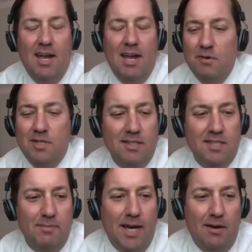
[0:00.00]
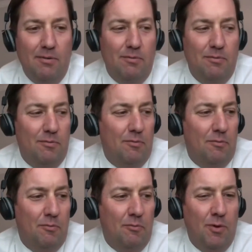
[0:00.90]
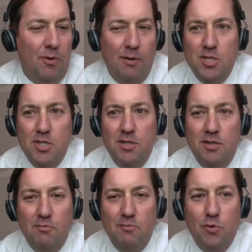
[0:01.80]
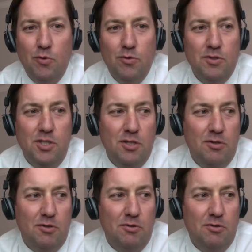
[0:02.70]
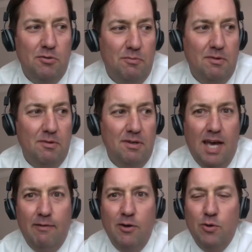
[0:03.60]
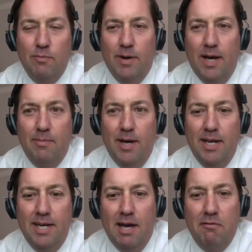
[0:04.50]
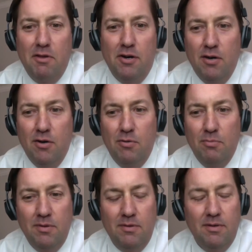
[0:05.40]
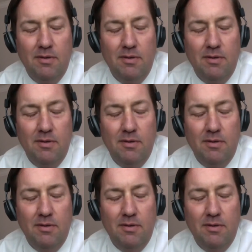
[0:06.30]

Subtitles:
And tell us about what mission rules you're having to abide by now that you're at home.